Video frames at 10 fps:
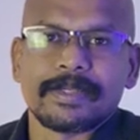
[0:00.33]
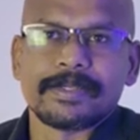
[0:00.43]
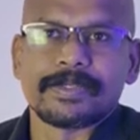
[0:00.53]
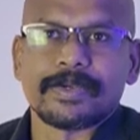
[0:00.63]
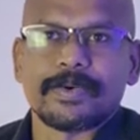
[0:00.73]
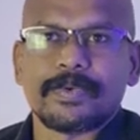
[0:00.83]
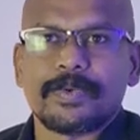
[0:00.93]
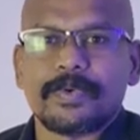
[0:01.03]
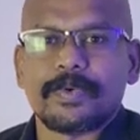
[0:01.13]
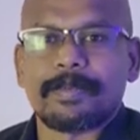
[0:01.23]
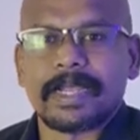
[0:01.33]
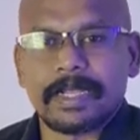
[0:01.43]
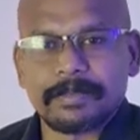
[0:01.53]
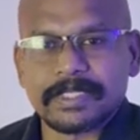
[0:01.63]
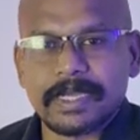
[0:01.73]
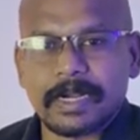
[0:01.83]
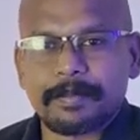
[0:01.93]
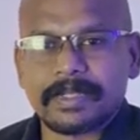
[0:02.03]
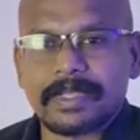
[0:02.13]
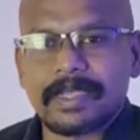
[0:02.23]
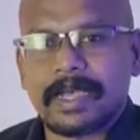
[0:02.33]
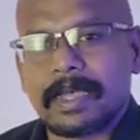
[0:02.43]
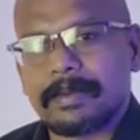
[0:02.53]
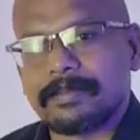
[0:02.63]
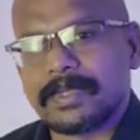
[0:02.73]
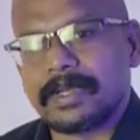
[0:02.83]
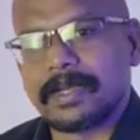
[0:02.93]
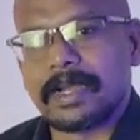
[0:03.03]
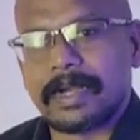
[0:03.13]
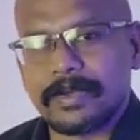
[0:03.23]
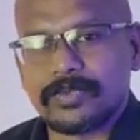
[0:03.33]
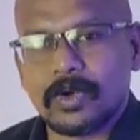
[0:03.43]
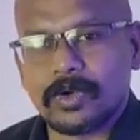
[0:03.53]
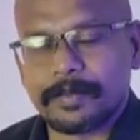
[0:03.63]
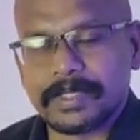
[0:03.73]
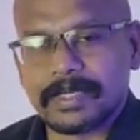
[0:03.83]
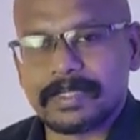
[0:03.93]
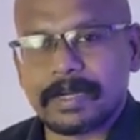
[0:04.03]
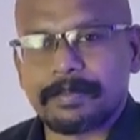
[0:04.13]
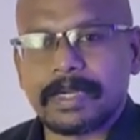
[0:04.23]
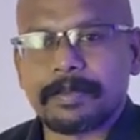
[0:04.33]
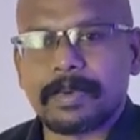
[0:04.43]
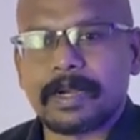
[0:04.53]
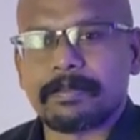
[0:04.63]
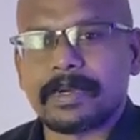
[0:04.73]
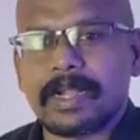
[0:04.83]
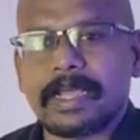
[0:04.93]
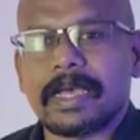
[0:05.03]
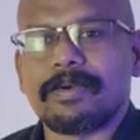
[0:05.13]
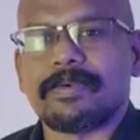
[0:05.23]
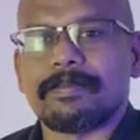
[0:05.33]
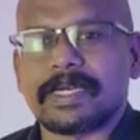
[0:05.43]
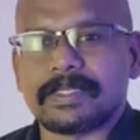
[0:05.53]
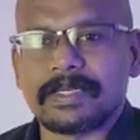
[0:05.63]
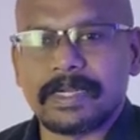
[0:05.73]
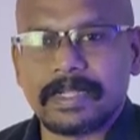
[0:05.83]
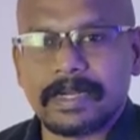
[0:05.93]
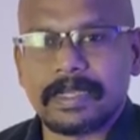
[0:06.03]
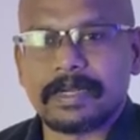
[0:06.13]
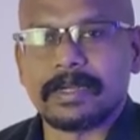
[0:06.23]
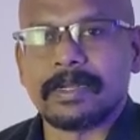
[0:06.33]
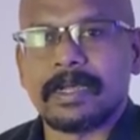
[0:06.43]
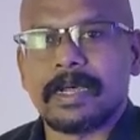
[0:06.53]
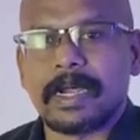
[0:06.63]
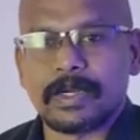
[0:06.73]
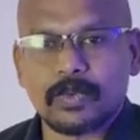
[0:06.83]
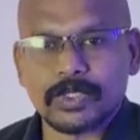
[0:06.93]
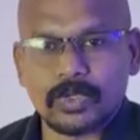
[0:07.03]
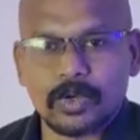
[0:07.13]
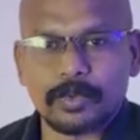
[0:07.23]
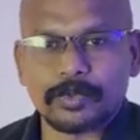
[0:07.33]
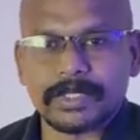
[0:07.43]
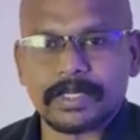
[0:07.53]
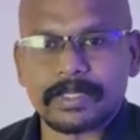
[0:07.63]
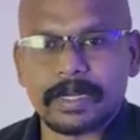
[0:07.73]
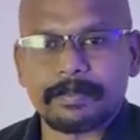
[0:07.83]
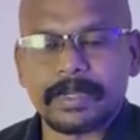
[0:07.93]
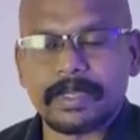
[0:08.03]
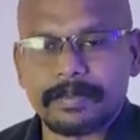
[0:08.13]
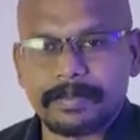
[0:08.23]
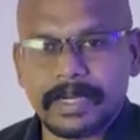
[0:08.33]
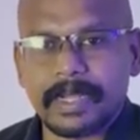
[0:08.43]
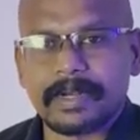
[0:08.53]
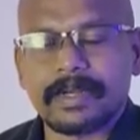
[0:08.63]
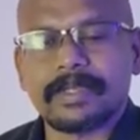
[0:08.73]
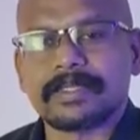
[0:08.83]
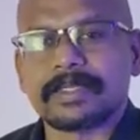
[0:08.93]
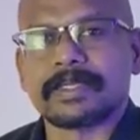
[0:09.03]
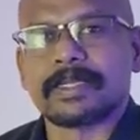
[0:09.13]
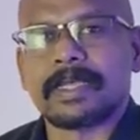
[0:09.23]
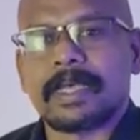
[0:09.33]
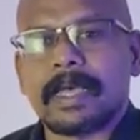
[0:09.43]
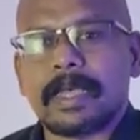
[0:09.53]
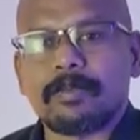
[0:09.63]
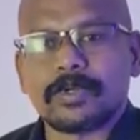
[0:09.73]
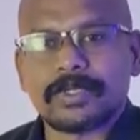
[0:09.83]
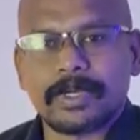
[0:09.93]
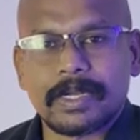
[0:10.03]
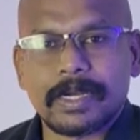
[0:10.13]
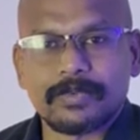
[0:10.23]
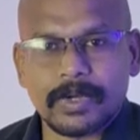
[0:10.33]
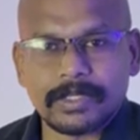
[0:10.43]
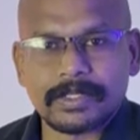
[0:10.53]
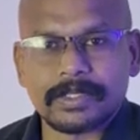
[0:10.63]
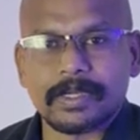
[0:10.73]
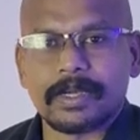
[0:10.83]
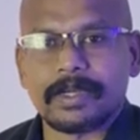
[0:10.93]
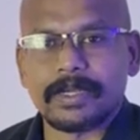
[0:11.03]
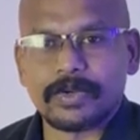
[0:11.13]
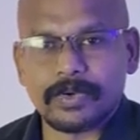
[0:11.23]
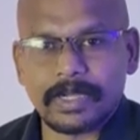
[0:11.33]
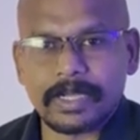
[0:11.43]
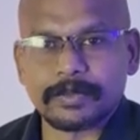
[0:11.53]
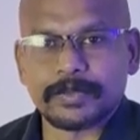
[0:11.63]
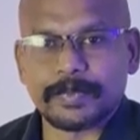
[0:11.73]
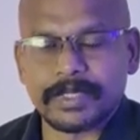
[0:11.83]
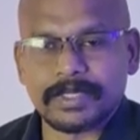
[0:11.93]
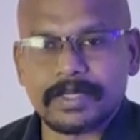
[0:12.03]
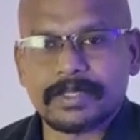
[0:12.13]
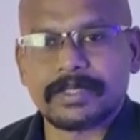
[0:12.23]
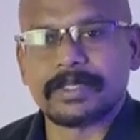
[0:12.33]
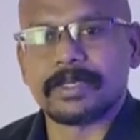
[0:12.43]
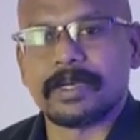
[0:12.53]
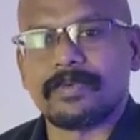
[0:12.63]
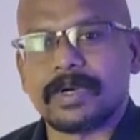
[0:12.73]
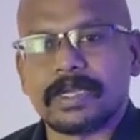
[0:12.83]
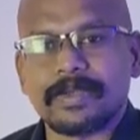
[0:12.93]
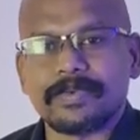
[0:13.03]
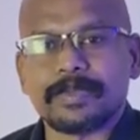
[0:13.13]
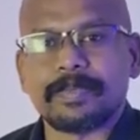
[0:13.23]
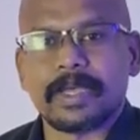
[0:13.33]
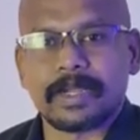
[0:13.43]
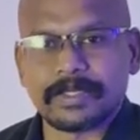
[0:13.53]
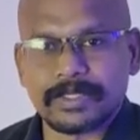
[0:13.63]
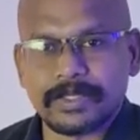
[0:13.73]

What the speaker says: So, my name is Ganapathy. I am the head of the Occupational Therapy department. I have a master degree in advanced occupational therapy in pediatrics. I am also an advanced neuro rehab specialist working with PRS